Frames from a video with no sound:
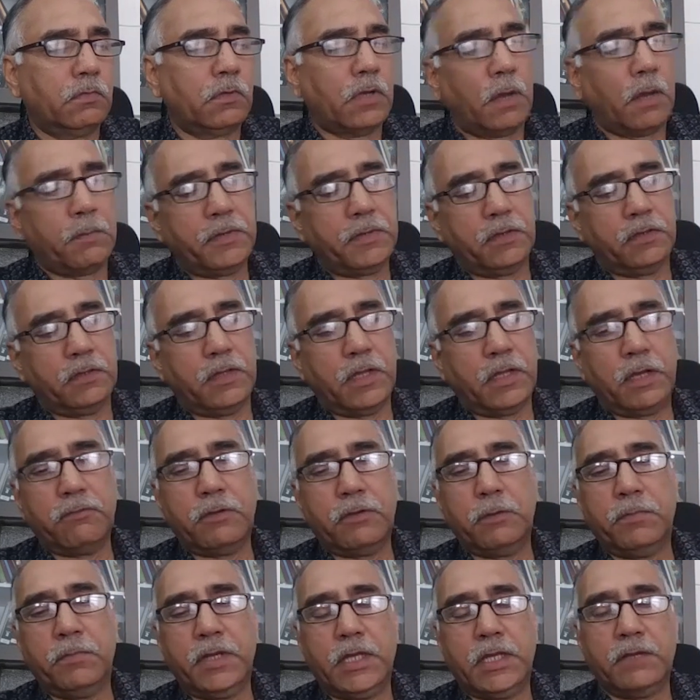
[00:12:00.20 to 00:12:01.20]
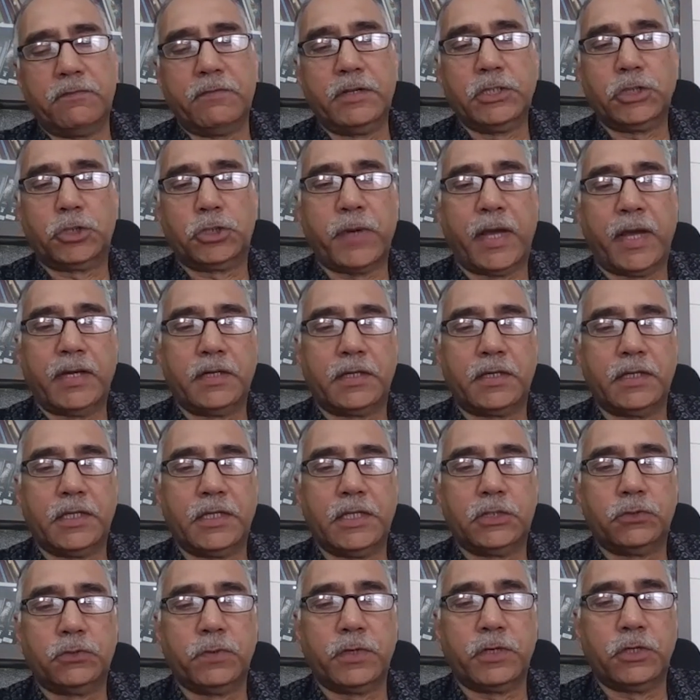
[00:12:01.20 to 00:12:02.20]
I mean, there will be
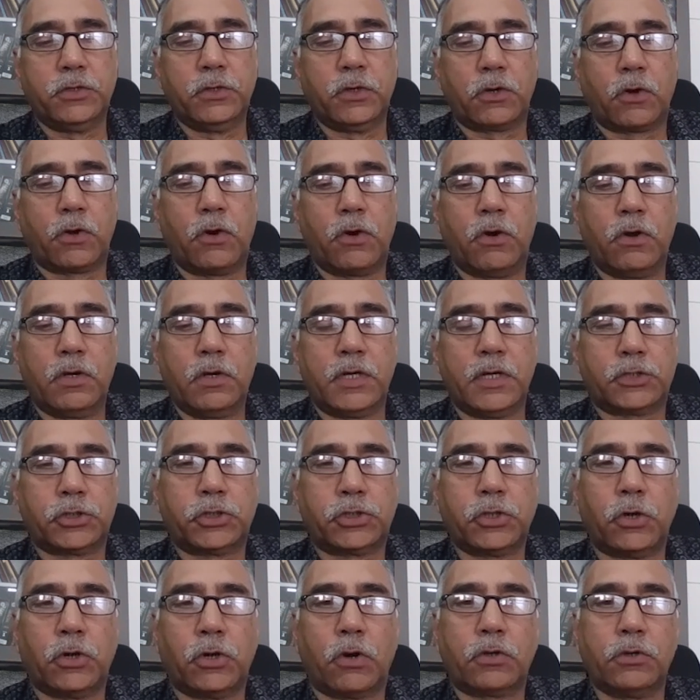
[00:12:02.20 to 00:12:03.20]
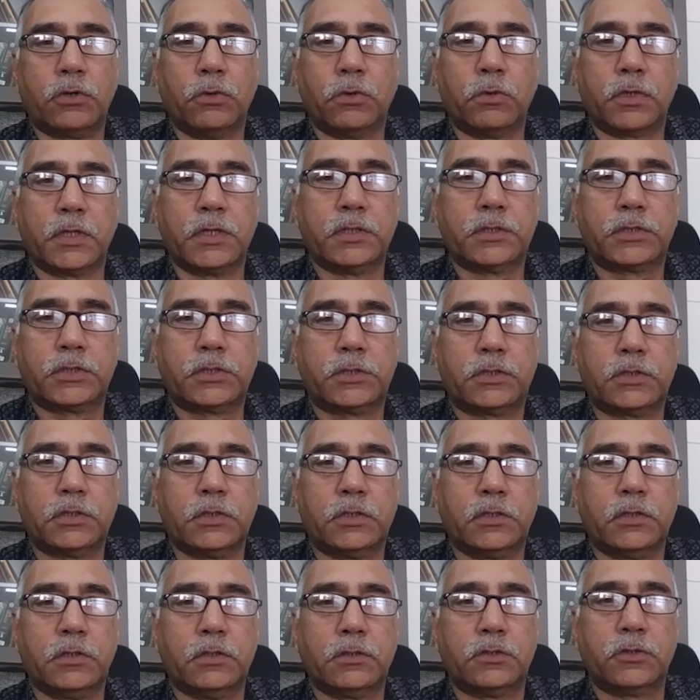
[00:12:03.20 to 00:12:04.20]
eventualities when you are called at short notice
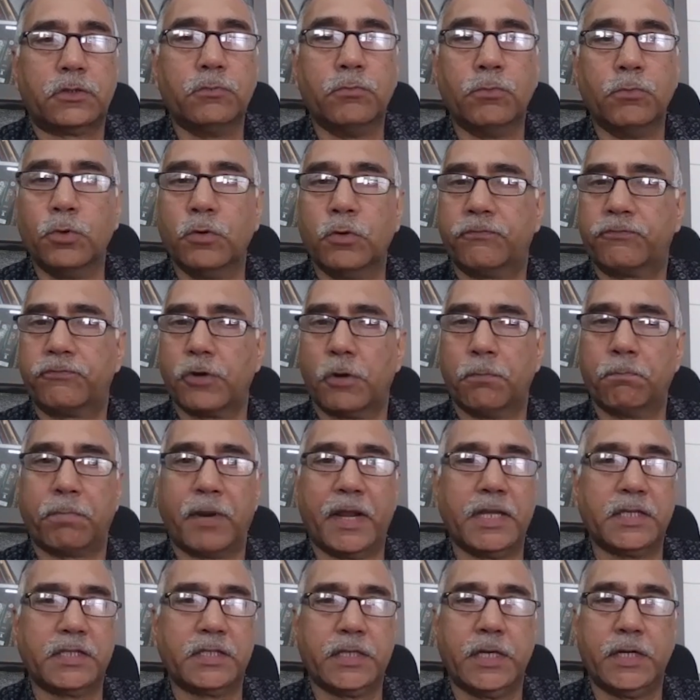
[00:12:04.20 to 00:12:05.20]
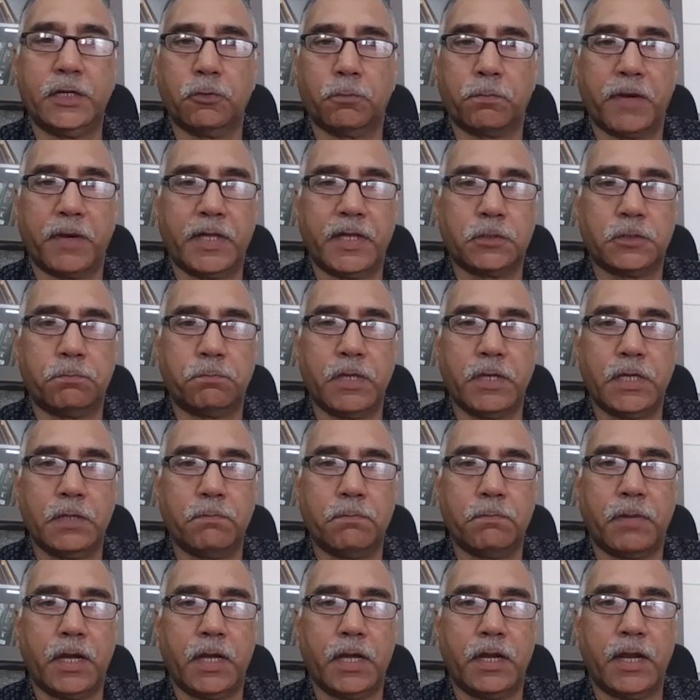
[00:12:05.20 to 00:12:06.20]
to move from place A to place
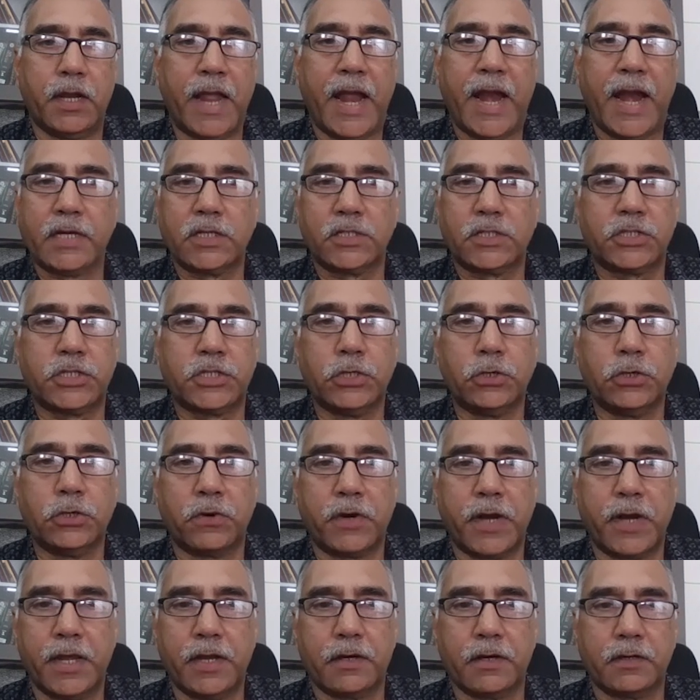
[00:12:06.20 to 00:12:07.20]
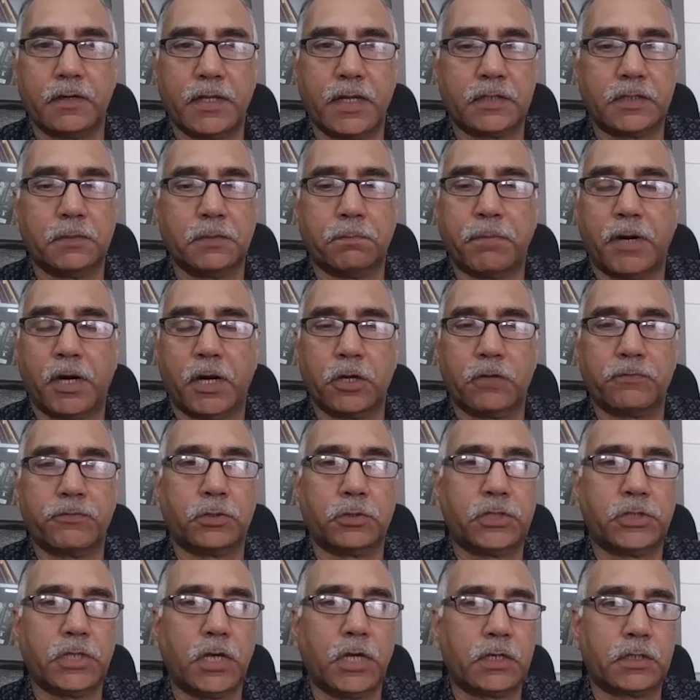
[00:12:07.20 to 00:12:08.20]
B by land, sea or air. That's a part of
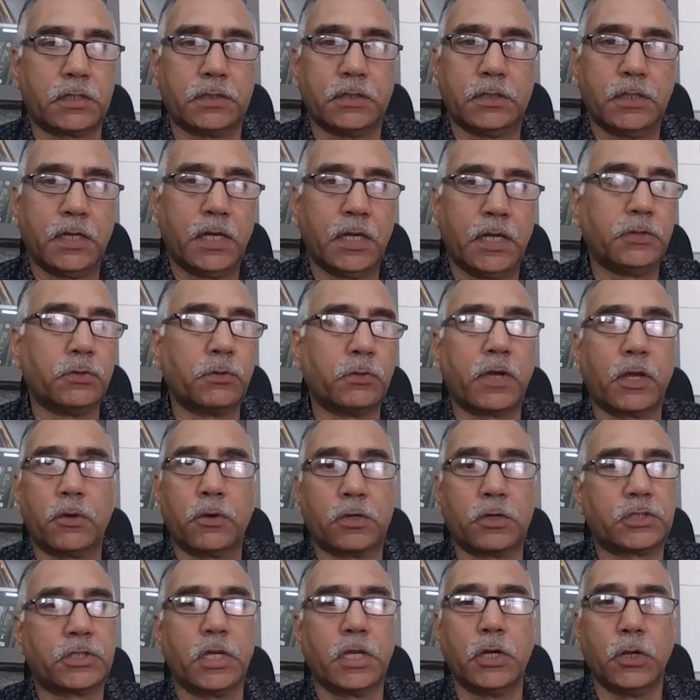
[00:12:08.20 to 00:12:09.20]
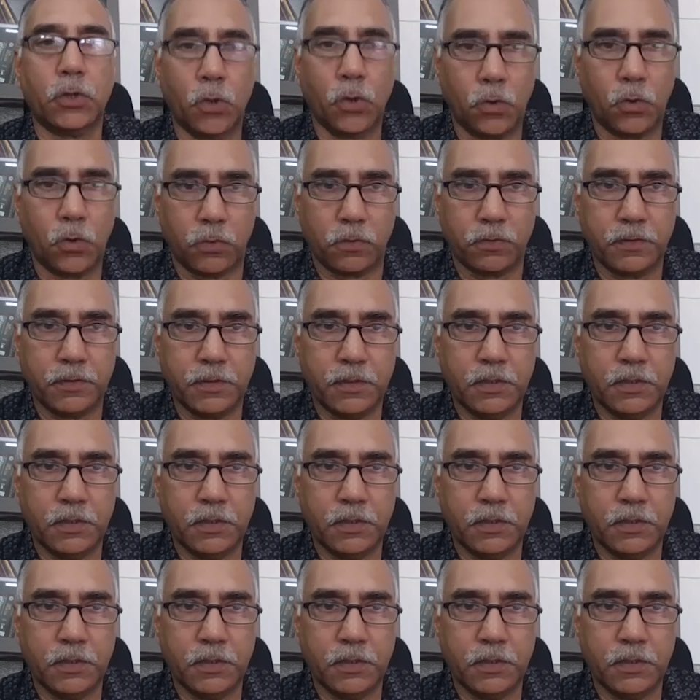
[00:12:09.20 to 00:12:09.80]
your charter and you cannot say no.